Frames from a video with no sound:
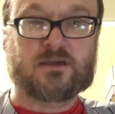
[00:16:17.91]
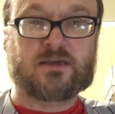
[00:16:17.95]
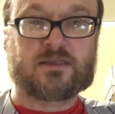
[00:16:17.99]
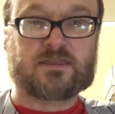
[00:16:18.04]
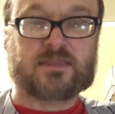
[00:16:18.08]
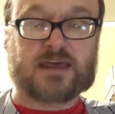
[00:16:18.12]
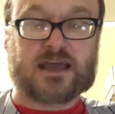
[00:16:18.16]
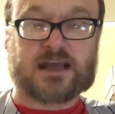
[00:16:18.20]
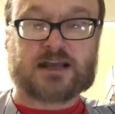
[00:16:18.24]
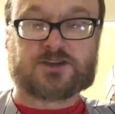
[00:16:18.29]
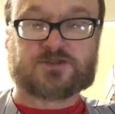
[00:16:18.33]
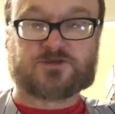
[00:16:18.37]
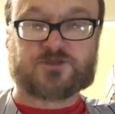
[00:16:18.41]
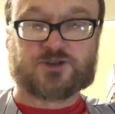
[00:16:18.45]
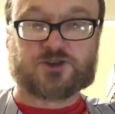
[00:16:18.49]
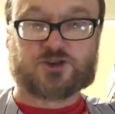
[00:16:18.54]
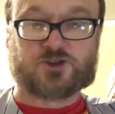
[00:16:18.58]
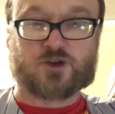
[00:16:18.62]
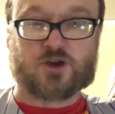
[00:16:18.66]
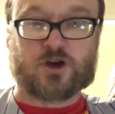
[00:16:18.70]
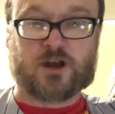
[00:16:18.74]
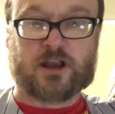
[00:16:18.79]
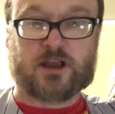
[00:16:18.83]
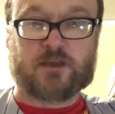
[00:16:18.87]
Thanks for
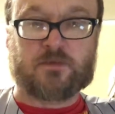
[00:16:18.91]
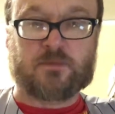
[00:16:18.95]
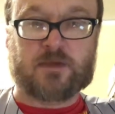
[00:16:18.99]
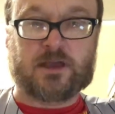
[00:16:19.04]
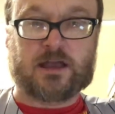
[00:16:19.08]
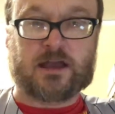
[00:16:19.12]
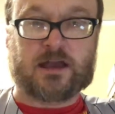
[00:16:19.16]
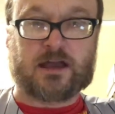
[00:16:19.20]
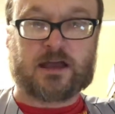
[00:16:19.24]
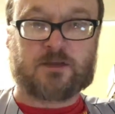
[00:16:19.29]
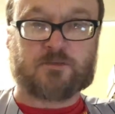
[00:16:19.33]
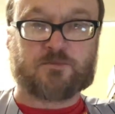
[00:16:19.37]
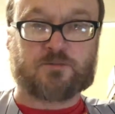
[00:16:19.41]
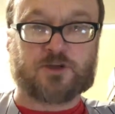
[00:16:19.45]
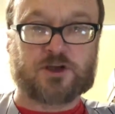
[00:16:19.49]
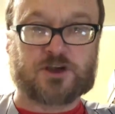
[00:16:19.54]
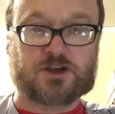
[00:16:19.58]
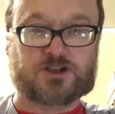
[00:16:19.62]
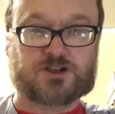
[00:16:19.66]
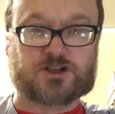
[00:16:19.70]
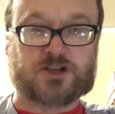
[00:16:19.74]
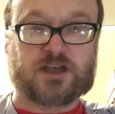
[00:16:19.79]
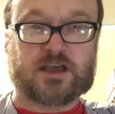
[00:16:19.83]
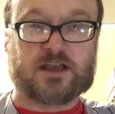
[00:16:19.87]
joining me. I
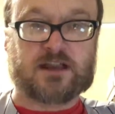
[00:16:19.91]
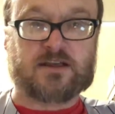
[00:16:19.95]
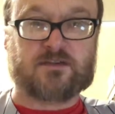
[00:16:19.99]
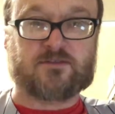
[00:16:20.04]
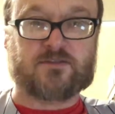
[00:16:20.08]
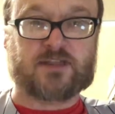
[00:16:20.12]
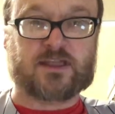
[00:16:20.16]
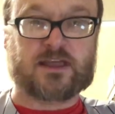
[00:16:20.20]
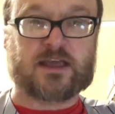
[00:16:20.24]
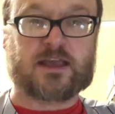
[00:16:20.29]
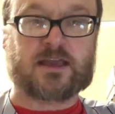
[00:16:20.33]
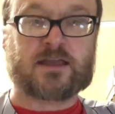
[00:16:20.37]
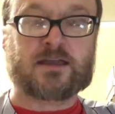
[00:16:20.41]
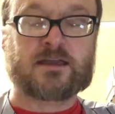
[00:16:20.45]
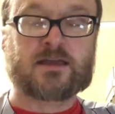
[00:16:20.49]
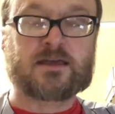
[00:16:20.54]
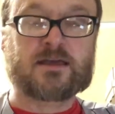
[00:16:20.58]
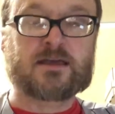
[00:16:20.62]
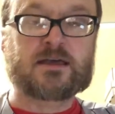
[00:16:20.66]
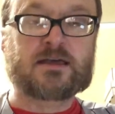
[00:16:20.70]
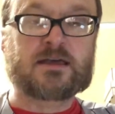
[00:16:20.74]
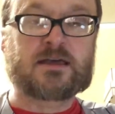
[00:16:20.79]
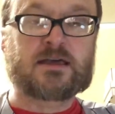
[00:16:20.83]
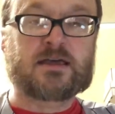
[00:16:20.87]
appreciate everything
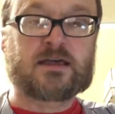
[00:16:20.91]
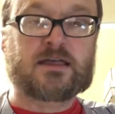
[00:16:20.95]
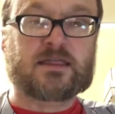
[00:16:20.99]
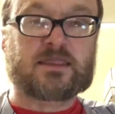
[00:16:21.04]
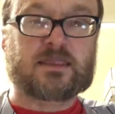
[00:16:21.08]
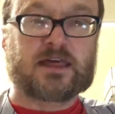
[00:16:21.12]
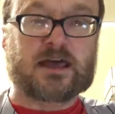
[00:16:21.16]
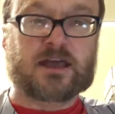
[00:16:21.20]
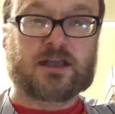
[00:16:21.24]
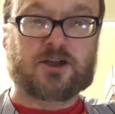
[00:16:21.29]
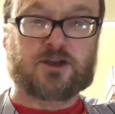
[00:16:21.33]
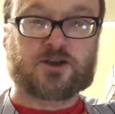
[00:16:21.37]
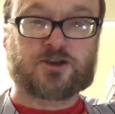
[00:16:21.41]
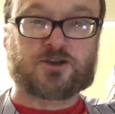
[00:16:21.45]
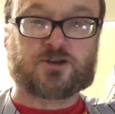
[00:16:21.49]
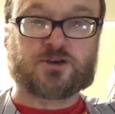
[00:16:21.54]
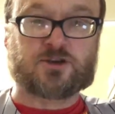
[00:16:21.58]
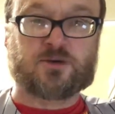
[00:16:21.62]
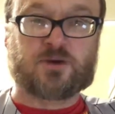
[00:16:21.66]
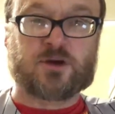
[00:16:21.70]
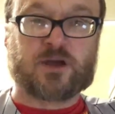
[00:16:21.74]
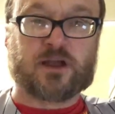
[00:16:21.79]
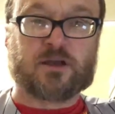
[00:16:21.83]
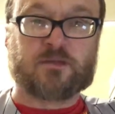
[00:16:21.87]
that you're
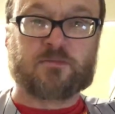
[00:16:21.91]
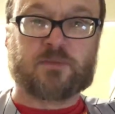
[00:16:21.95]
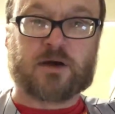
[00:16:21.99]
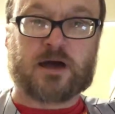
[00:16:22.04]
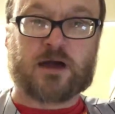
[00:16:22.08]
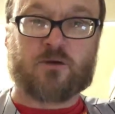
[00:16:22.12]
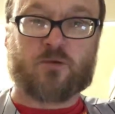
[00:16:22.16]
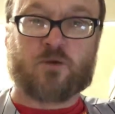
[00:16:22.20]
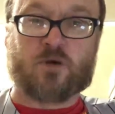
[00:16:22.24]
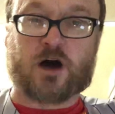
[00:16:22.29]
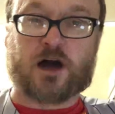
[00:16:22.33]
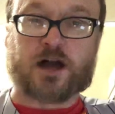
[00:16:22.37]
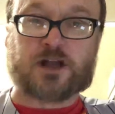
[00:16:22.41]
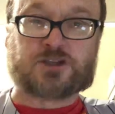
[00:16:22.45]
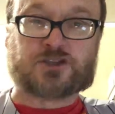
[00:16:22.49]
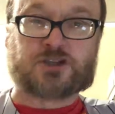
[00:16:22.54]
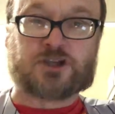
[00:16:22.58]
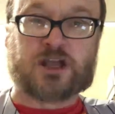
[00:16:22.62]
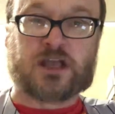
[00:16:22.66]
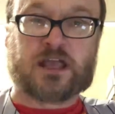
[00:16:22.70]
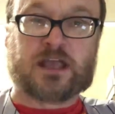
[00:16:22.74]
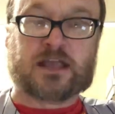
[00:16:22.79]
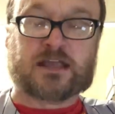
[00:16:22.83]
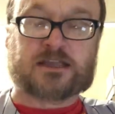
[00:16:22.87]
doing by
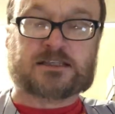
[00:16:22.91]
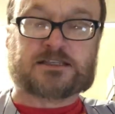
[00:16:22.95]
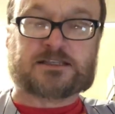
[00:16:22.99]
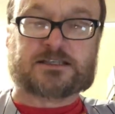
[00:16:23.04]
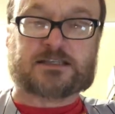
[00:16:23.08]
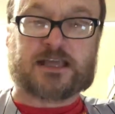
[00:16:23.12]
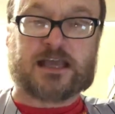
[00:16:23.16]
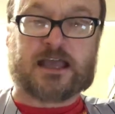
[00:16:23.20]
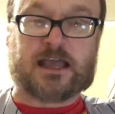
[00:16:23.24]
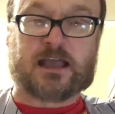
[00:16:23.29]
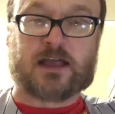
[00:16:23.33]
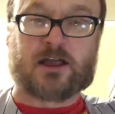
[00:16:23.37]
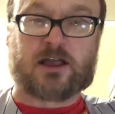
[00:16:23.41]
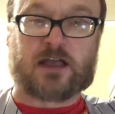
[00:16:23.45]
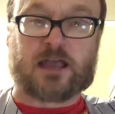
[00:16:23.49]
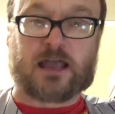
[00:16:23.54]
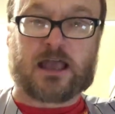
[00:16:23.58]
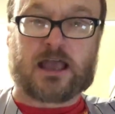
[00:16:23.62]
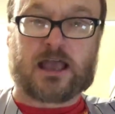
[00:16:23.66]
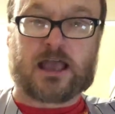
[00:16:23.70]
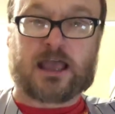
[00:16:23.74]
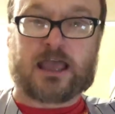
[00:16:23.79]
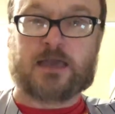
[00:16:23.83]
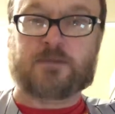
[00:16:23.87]
watching and staying
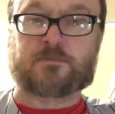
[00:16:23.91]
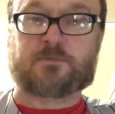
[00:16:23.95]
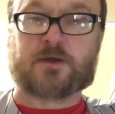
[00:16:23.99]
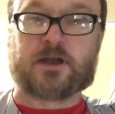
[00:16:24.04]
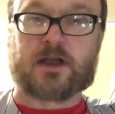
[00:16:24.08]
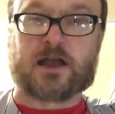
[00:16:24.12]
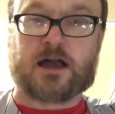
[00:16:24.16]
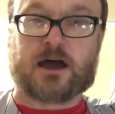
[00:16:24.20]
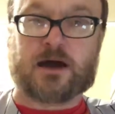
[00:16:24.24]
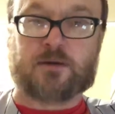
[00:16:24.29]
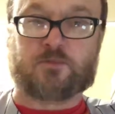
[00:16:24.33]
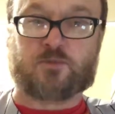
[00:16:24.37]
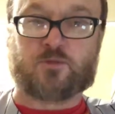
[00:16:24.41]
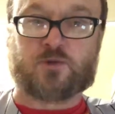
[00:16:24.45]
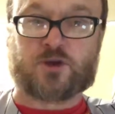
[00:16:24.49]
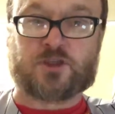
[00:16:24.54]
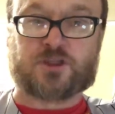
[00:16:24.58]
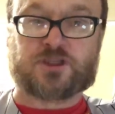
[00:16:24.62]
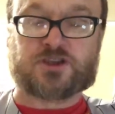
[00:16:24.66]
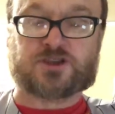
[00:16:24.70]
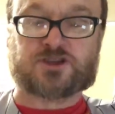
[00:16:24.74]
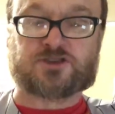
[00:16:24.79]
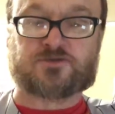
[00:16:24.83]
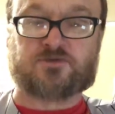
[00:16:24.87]
keeping up
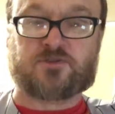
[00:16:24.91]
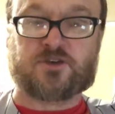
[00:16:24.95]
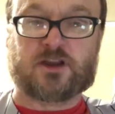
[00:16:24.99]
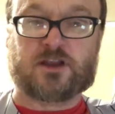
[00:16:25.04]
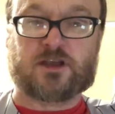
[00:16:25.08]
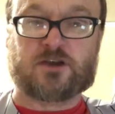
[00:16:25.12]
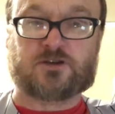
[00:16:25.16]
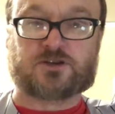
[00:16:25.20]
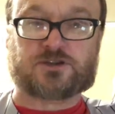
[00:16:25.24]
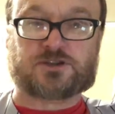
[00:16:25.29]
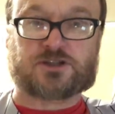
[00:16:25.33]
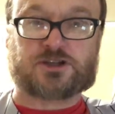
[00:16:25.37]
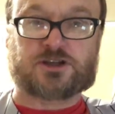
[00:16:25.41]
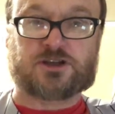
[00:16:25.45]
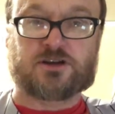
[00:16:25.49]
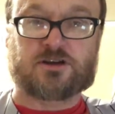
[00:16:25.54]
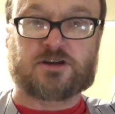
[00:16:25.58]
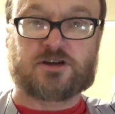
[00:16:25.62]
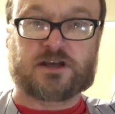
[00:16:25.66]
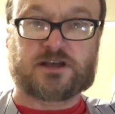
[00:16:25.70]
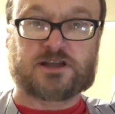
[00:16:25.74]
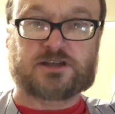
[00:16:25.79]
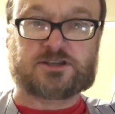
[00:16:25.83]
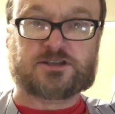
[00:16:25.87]
with this video
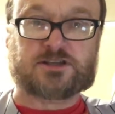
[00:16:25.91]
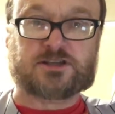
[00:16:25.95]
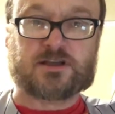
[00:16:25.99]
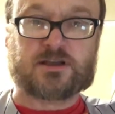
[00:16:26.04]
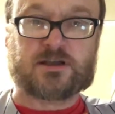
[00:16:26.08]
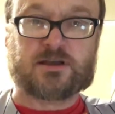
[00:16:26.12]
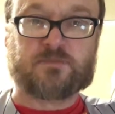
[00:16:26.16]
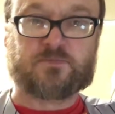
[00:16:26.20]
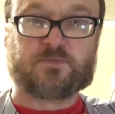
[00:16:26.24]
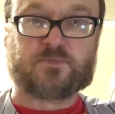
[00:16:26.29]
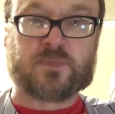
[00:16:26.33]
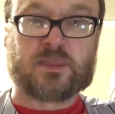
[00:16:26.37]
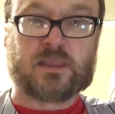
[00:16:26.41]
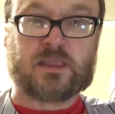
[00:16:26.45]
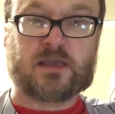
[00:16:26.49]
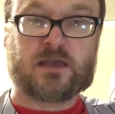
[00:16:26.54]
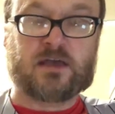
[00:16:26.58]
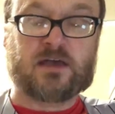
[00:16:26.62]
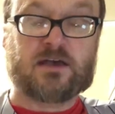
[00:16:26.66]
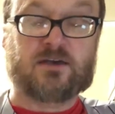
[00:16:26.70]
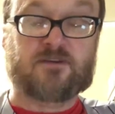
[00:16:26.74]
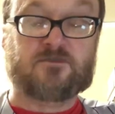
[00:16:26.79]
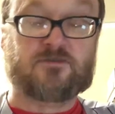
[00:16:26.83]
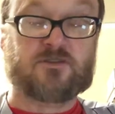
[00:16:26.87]
series.
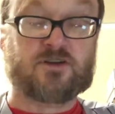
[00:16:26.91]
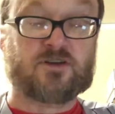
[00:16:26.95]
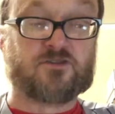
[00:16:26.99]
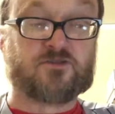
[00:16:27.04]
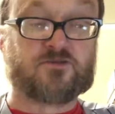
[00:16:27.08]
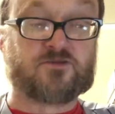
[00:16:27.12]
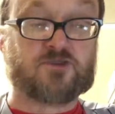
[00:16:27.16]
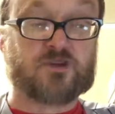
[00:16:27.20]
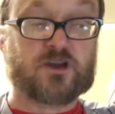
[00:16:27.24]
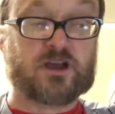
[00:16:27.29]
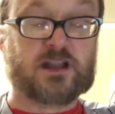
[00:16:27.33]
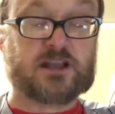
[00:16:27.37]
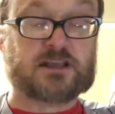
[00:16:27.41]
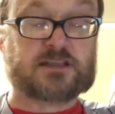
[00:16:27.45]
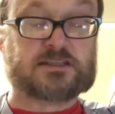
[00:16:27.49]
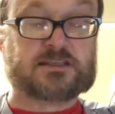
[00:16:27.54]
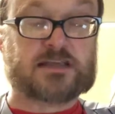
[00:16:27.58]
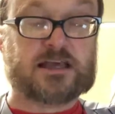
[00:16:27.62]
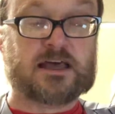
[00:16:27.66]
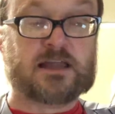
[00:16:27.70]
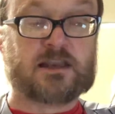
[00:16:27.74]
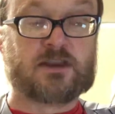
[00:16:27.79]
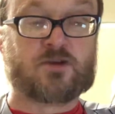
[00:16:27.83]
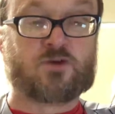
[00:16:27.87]
Feel free to
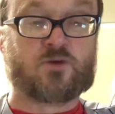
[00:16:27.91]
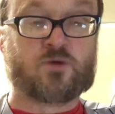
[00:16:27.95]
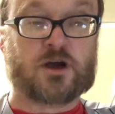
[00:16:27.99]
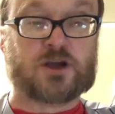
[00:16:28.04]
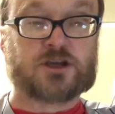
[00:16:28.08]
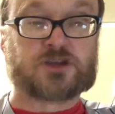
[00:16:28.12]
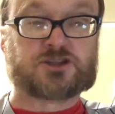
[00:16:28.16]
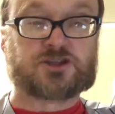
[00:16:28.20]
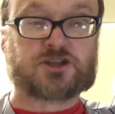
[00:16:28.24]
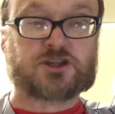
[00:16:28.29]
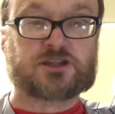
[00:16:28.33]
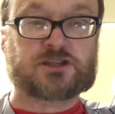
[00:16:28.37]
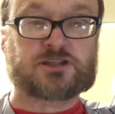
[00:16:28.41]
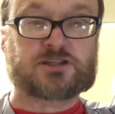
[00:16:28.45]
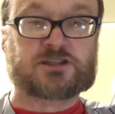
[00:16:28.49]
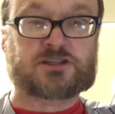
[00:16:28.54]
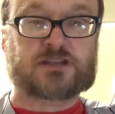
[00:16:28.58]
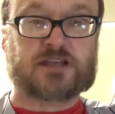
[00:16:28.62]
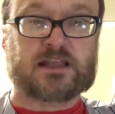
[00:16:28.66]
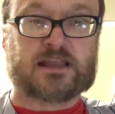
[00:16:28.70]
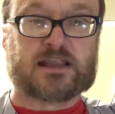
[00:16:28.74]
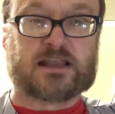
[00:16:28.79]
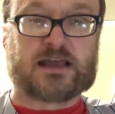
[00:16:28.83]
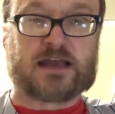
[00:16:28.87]
send
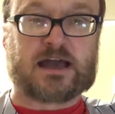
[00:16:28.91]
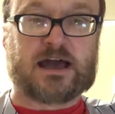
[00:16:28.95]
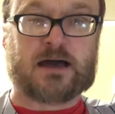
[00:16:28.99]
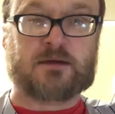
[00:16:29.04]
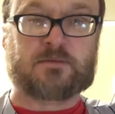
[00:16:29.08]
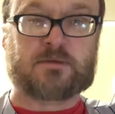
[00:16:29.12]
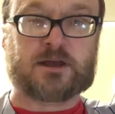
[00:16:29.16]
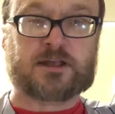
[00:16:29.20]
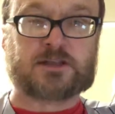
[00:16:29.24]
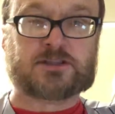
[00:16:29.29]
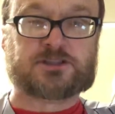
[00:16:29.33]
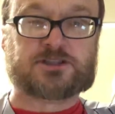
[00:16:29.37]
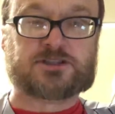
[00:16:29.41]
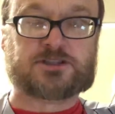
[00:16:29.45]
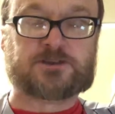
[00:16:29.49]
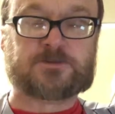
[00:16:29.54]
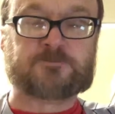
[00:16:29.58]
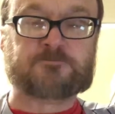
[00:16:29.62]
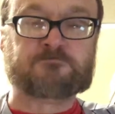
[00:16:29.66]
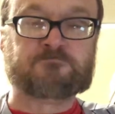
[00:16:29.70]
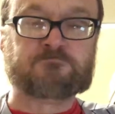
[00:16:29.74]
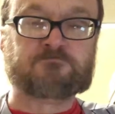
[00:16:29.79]
questions in the comments.